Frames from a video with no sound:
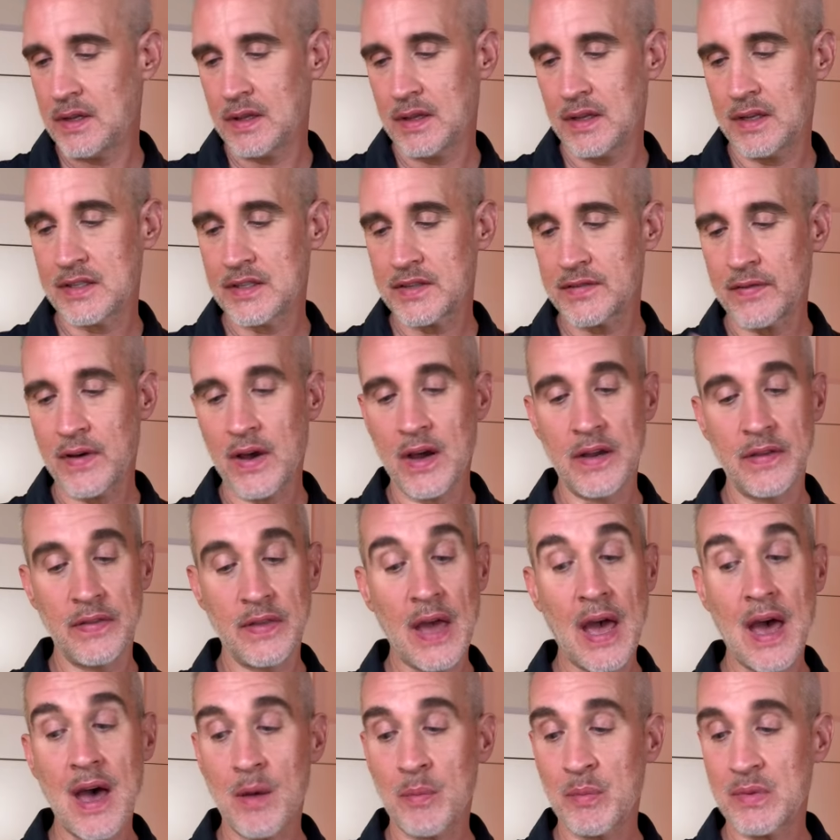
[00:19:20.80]
Let's find the
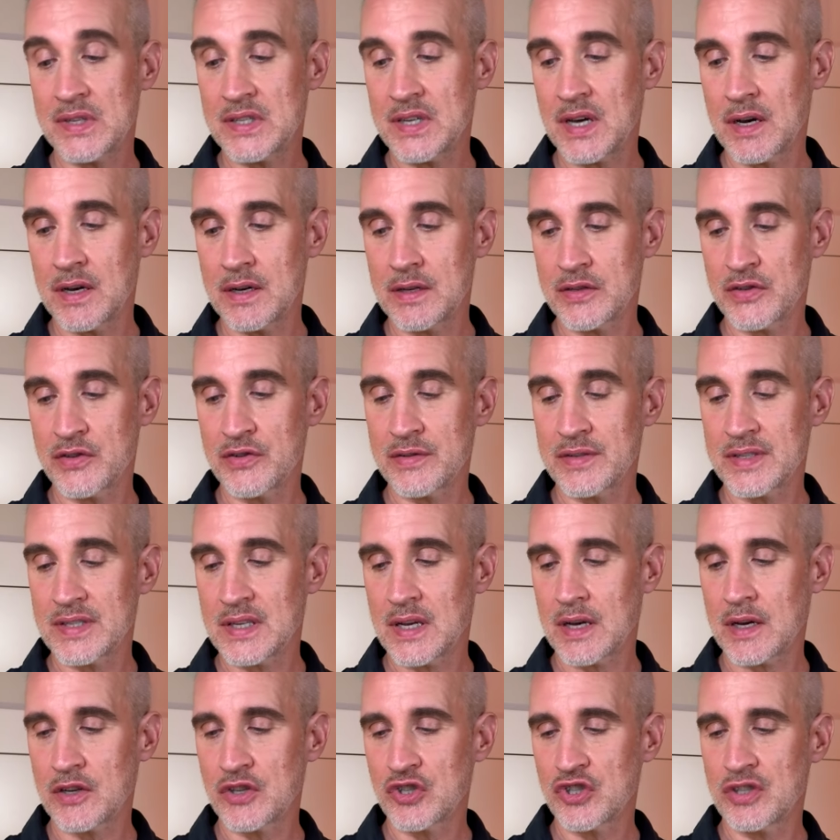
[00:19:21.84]
appetizer
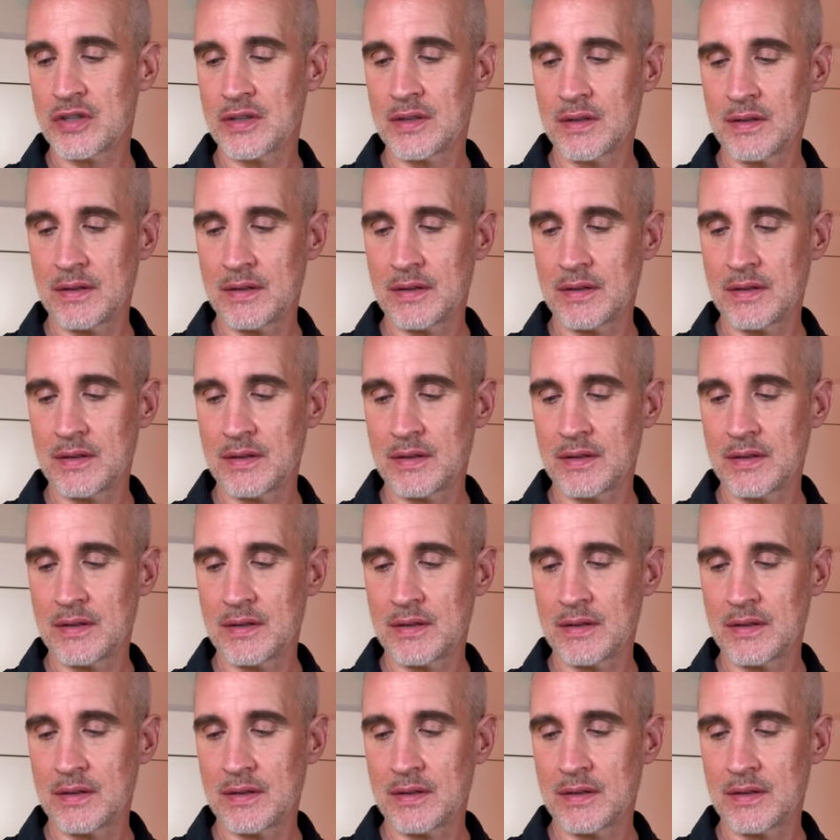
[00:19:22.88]
section.